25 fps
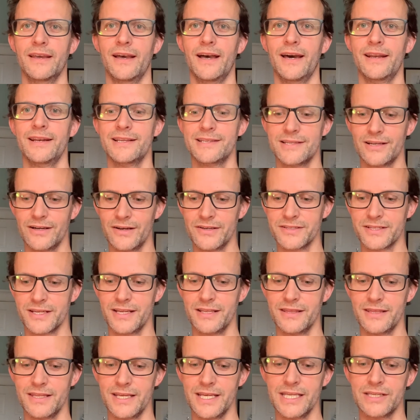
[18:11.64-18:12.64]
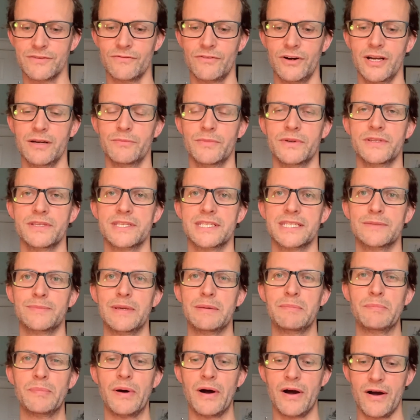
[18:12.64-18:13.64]
And he's asking these Romans to be
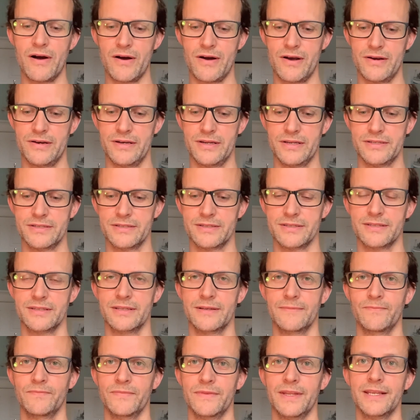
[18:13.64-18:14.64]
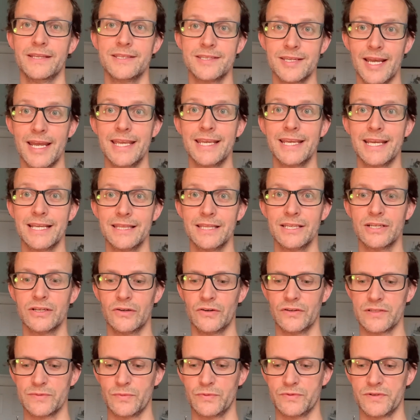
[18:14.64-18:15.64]
partners in taking the
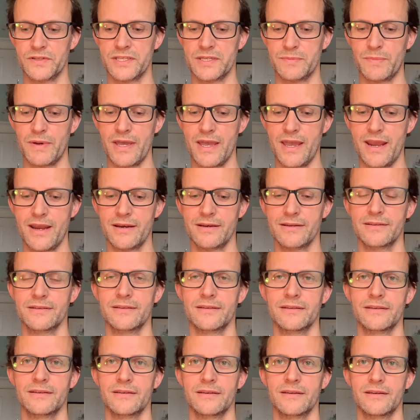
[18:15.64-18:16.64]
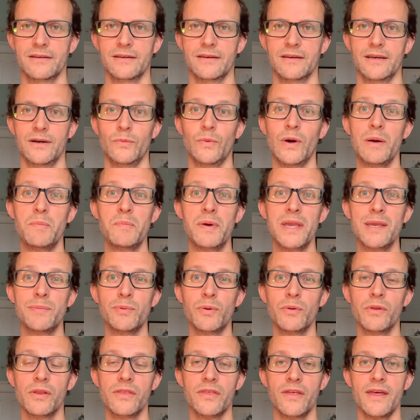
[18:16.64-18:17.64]
gospel to Spain, where
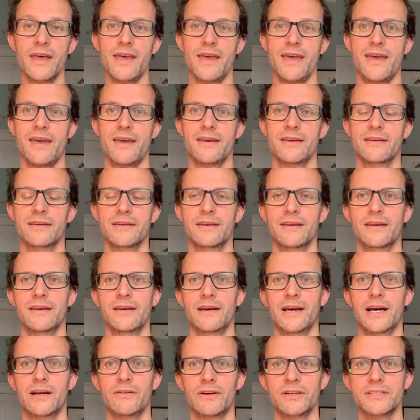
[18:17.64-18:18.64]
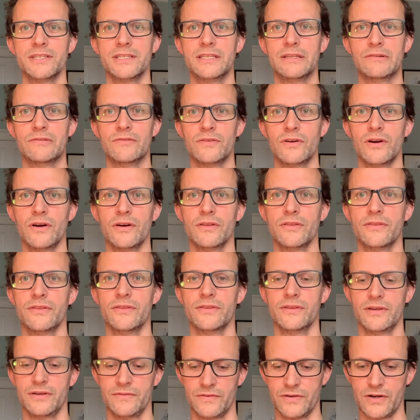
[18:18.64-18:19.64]
people there are under the wrath
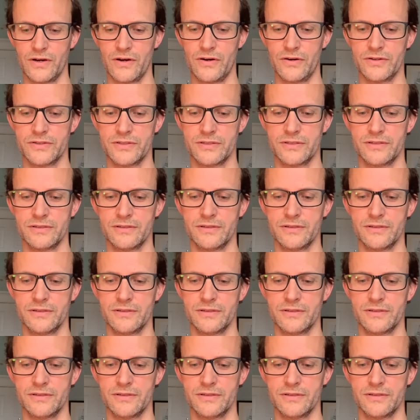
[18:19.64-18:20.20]
of God.